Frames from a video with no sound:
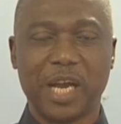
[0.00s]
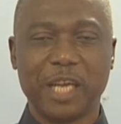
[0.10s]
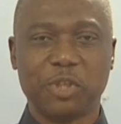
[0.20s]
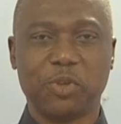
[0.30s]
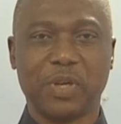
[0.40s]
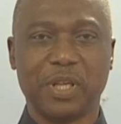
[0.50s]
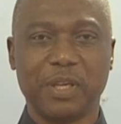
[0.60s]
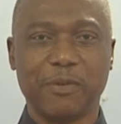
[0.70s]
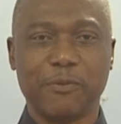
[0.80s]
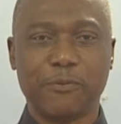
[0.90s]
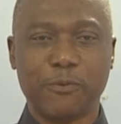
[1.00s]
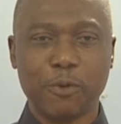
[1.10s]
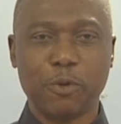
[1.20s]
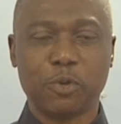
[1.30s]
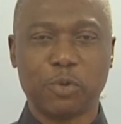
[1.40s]
actually
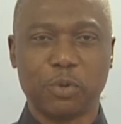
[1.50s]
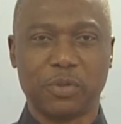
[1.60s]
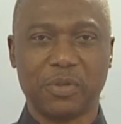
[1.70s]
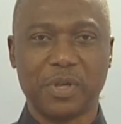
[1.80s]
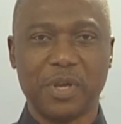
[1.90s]
follow suit.